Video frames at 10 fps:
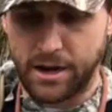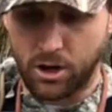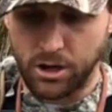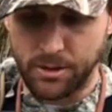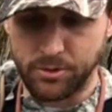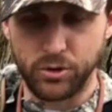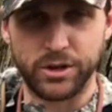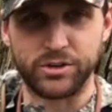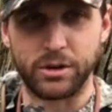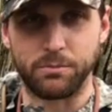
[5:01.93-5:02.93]
And all I'm
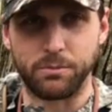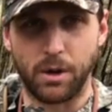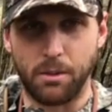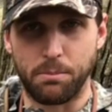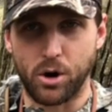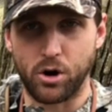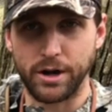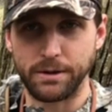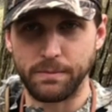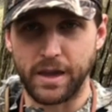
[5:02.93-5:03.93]
doing is I'm
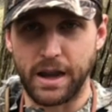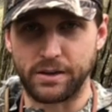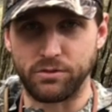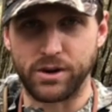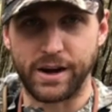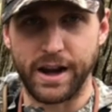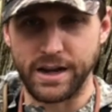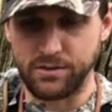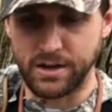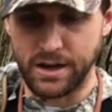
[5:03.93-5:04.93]
purring, and at the very
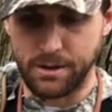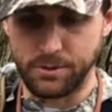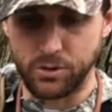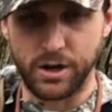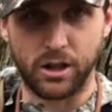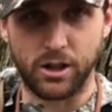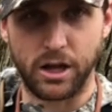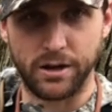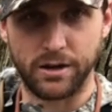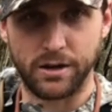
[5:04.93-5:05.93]
end of it, I'm doing a
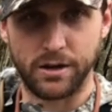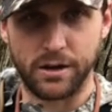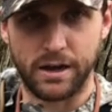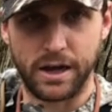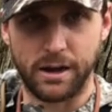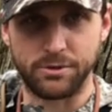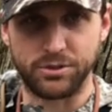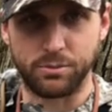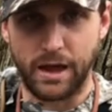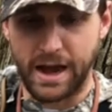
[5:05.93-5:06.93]
cluck. and I'm
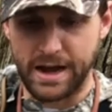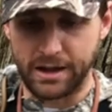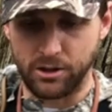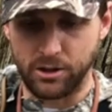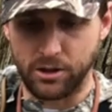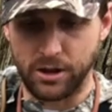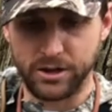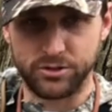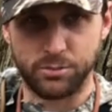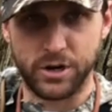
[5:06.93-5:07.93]
just adding a little
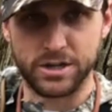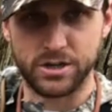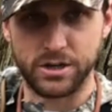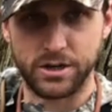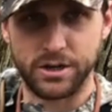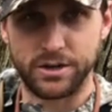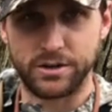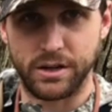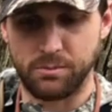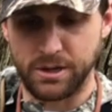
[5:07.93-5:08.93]
extra pressure
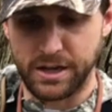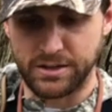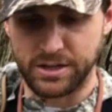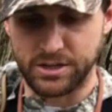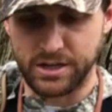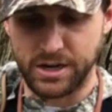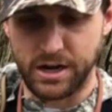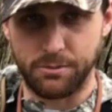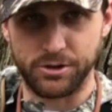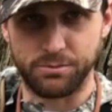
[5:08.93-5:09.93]
to give me that tension,
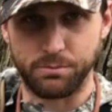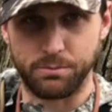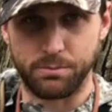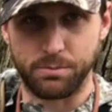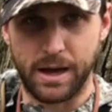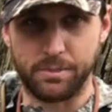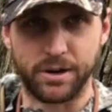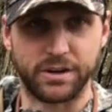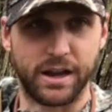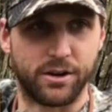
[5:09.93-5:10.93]
and I'm just popping
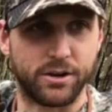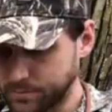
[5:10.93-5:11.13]
it down.